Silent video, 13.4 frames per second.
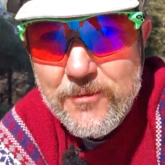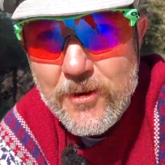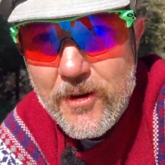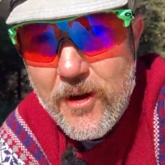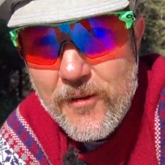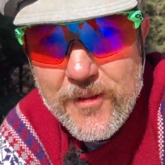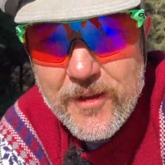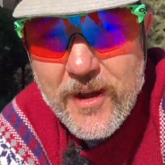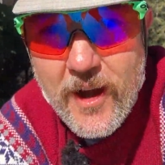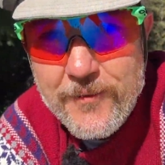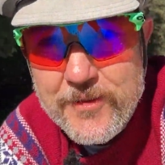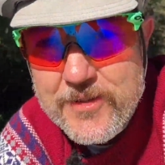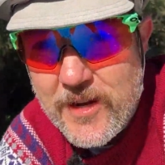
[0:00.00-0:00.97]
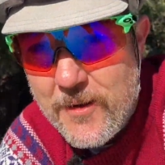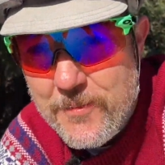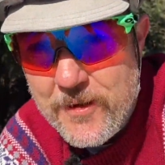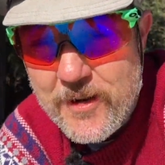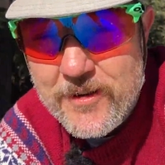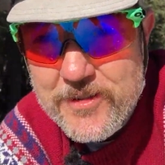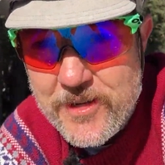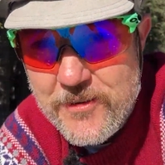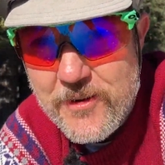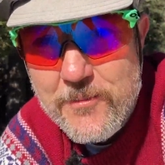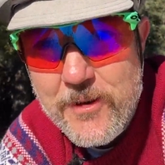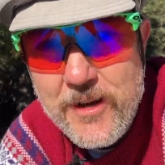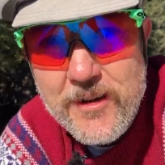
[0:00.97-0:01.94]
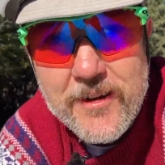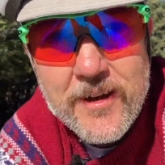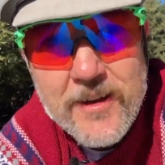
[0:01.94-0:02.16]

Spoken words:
We'll go over to the coffee shop and I'll show you what I'm reading.